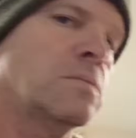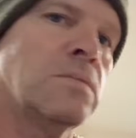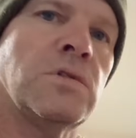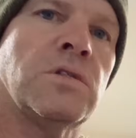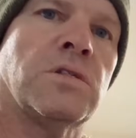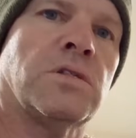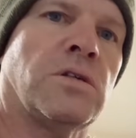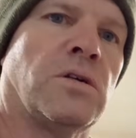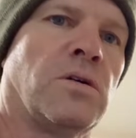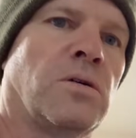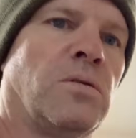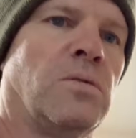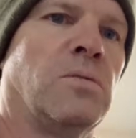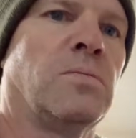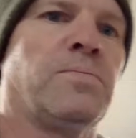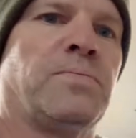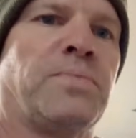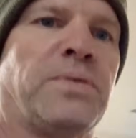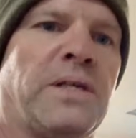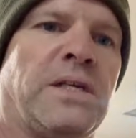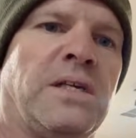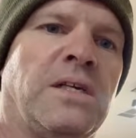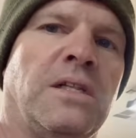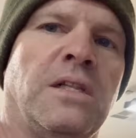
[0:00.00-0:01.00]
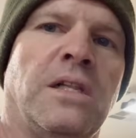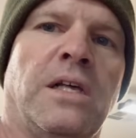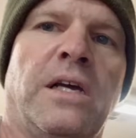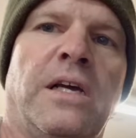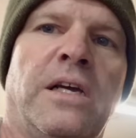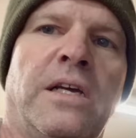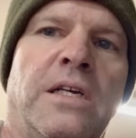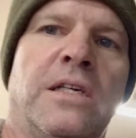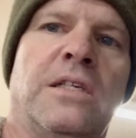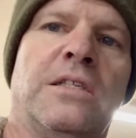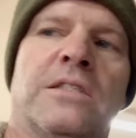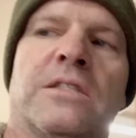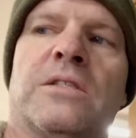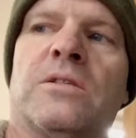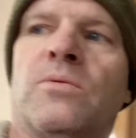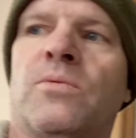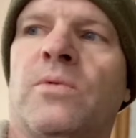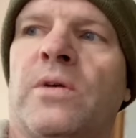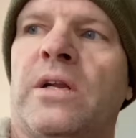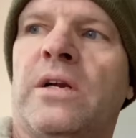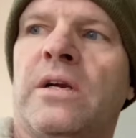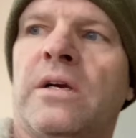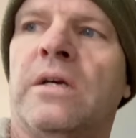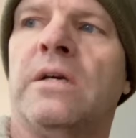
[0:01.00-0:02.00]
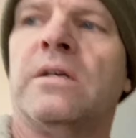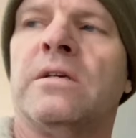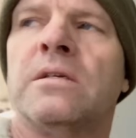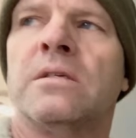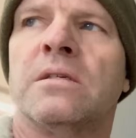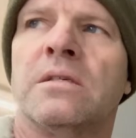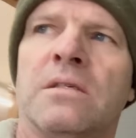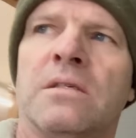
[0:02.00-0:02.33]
So PLA is the winner.